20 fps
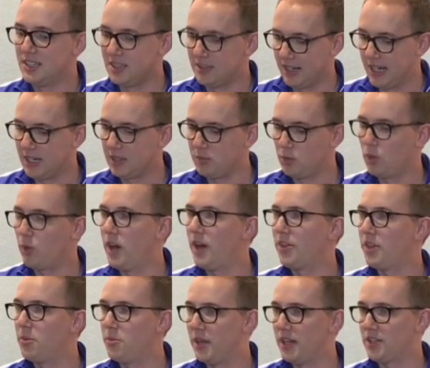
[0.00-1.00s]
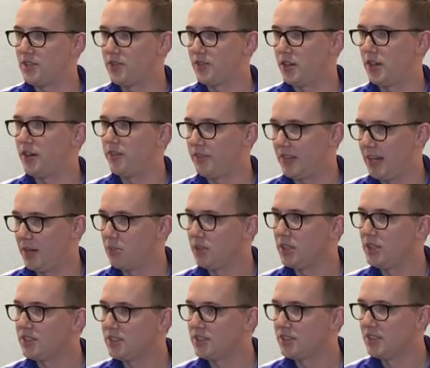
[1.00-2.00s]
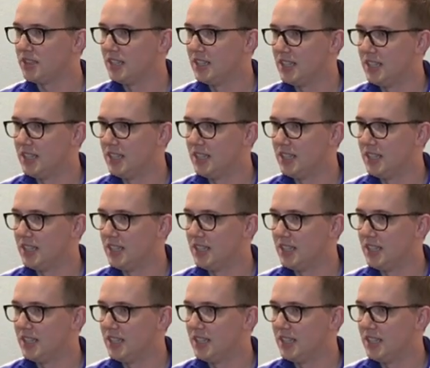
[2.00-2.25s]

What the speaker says: right? We want the best for our families.